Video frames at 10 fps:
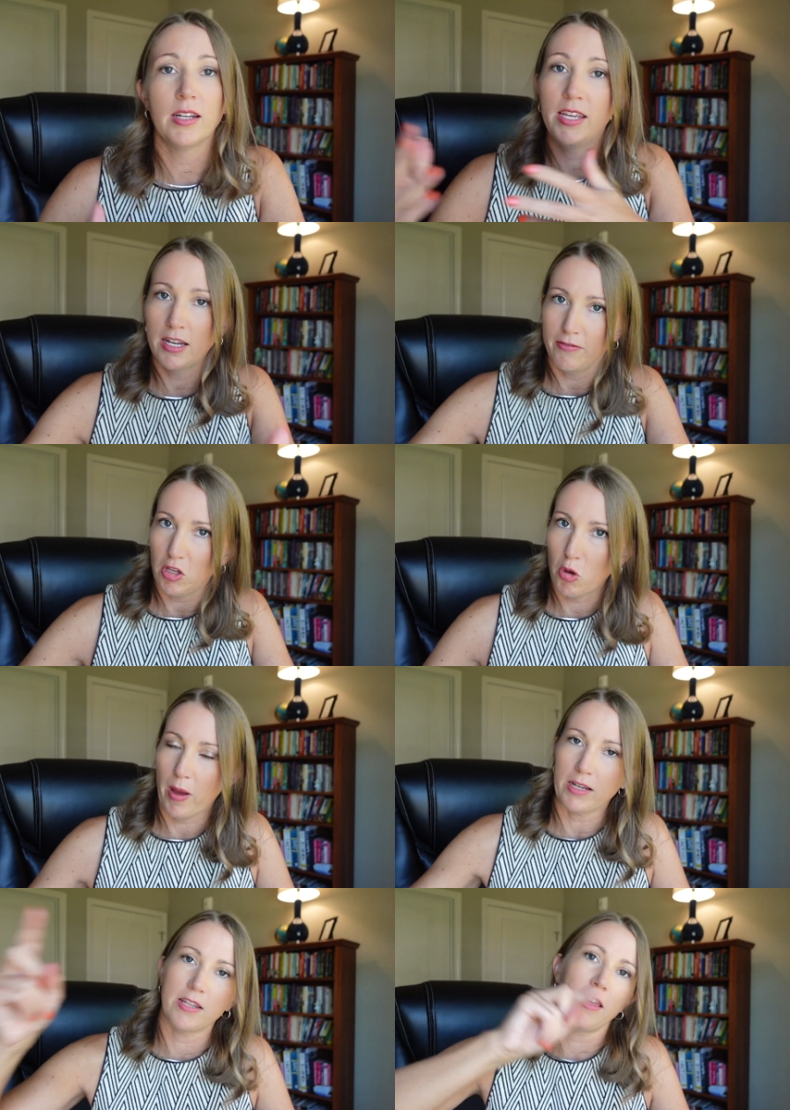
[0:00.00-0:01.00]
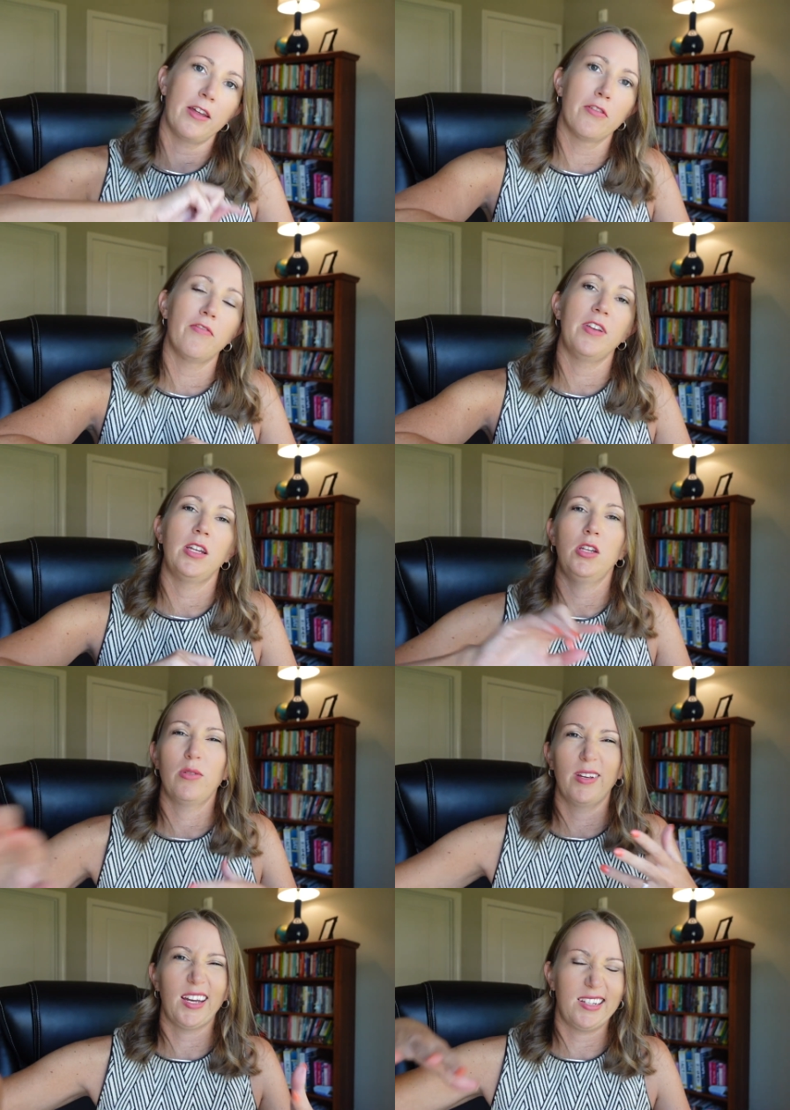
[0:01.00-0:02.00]
Again, if you go back to that other video, you
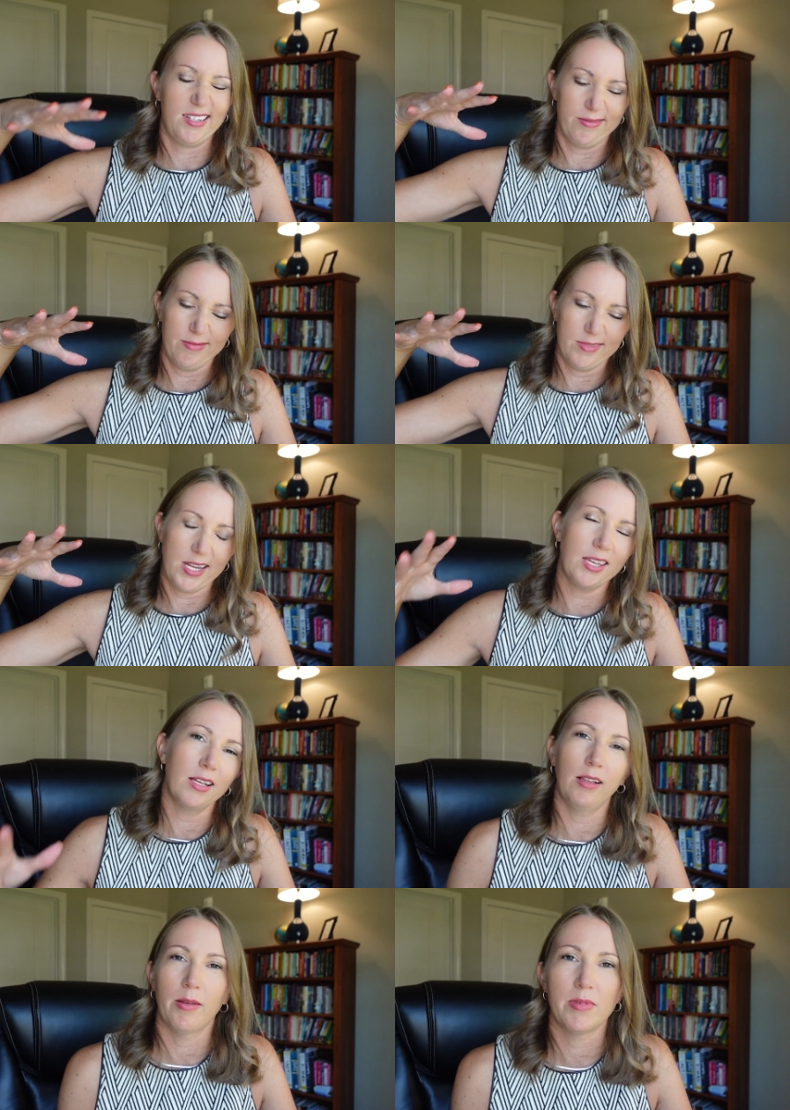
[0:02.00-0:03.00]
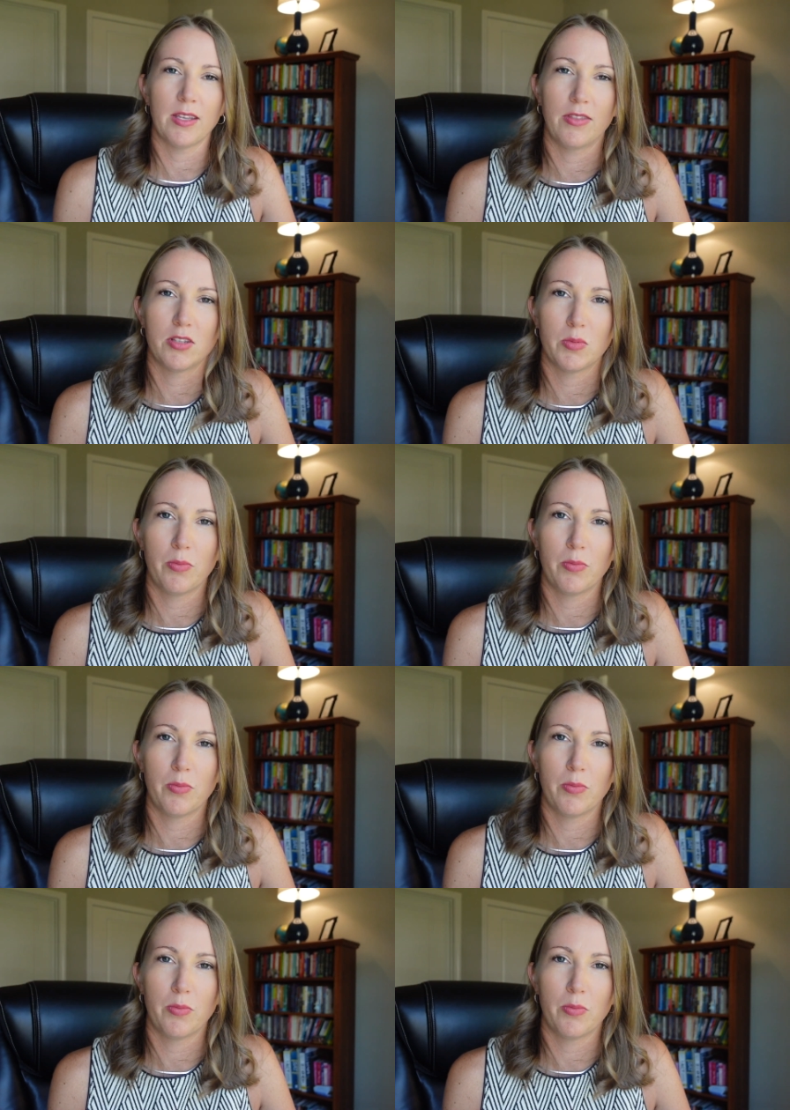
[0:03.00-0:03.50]
can kind of take a glimpse at this